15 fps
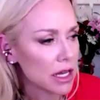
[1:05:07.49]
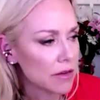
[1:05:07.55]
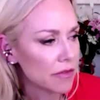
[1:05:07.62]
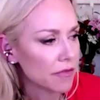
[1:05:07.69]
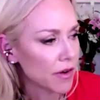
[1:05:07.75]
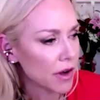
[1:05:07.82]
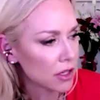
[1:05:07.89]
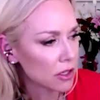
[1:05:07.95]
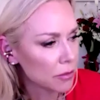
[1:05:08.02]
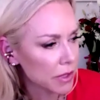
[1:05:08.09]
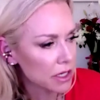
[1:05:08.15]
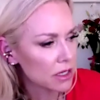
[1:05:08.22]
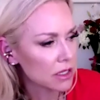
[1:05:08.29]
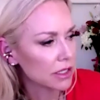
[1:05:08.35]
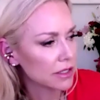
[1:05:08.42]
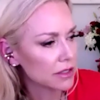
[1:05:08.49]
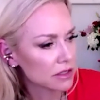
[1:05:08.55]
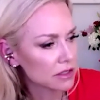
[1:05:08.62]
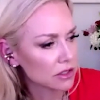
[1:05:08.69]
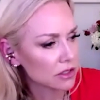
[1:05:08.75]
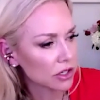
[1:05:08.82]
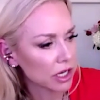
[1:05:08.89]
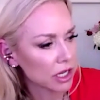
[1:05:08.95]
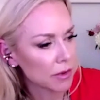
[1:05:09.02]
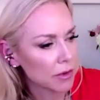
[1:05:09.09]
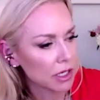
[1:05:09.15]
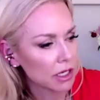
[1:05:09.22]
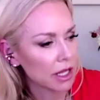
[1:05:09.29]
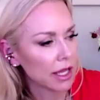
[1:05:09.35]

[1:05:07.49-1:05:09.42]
Follow me on Instagram,